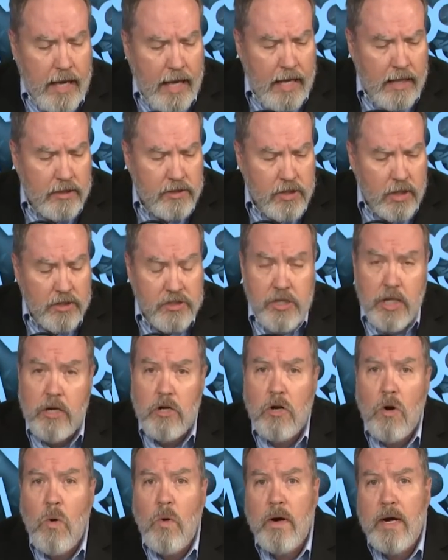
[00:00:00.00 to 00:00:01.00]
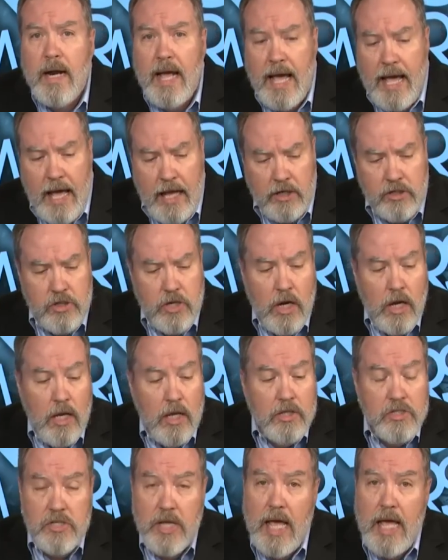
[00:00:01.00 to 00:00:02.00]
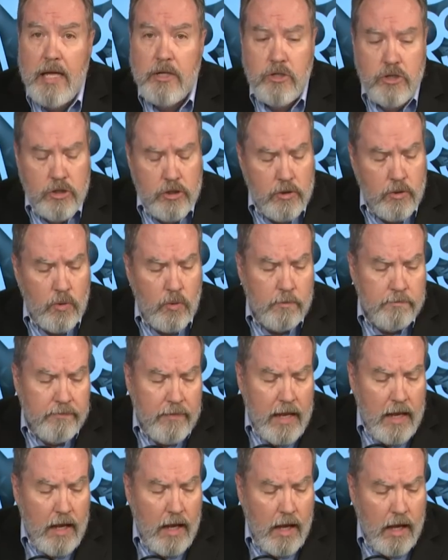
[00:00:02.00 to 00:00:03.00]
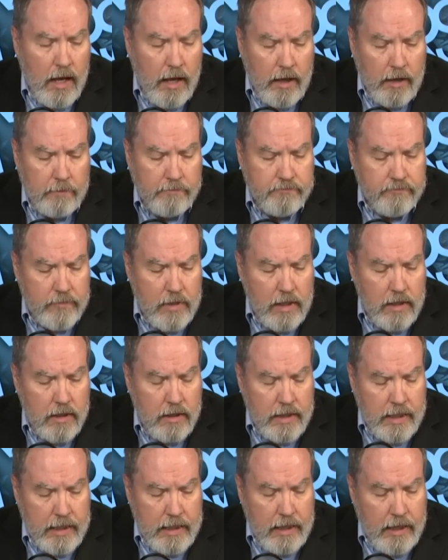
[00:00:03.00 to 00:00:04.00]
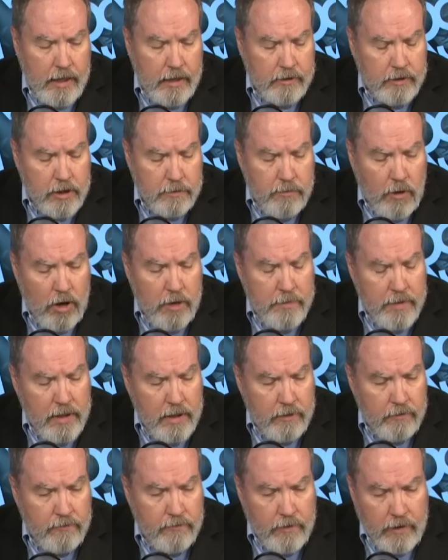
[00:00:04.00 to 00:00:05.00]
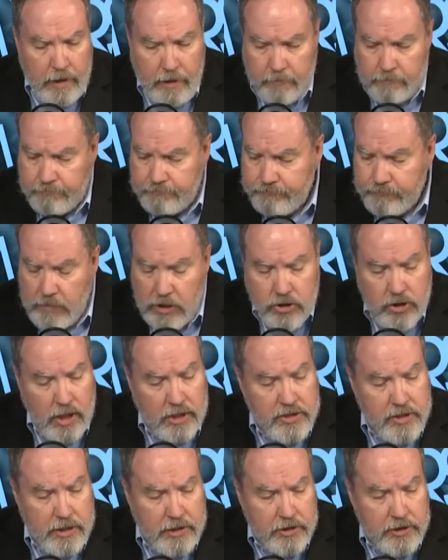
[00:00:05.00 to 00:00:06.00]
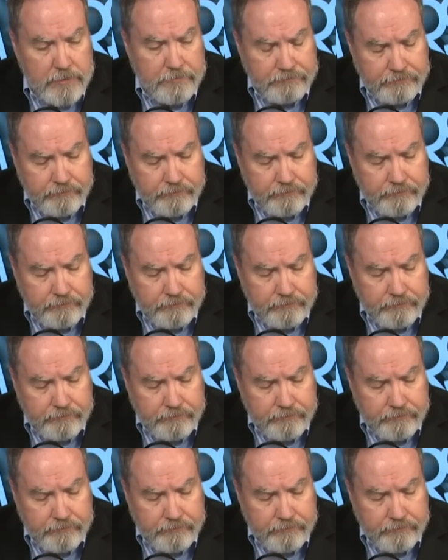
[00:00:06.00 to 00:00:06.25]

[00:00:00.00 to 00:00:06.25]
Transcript: as Senator Orrin Hatch said to the Department of Justice,